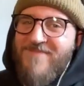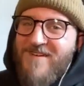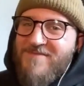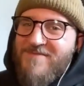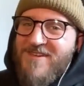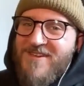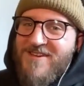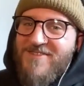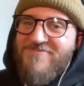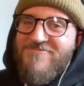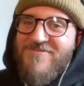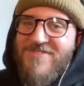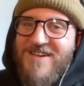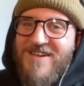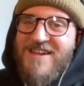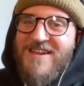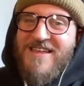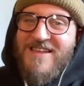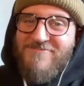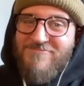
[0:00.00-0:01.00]
I mean, I
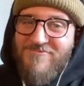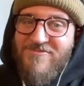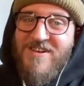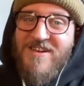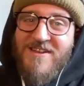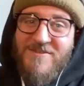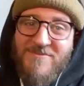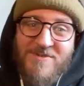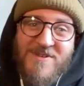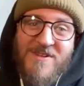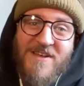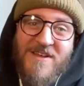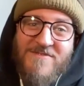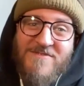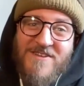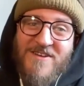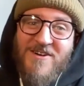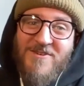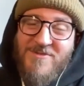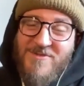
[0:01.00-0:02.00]
really, really would love
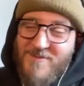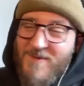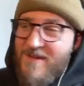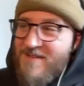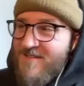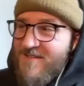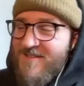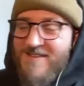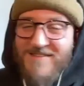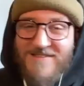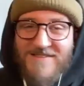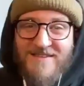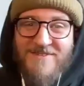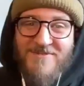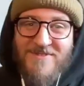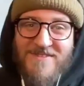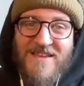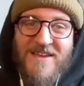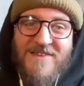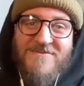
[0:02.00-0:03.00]
to go, especially
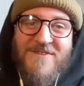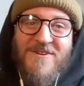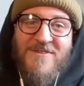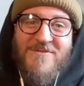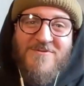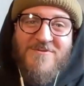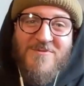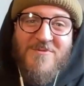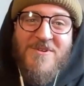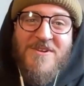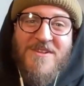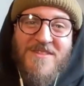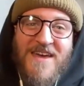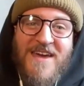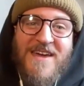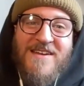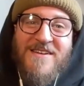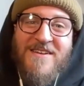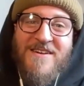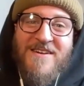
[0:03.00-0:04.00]
considering Deftones were one of the
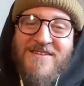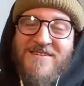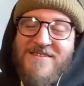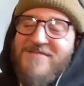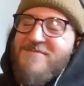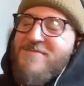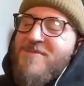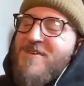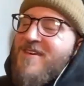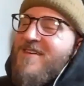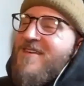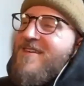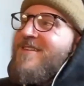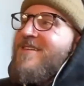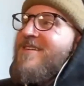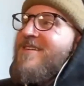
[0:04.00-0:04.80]
headliners. But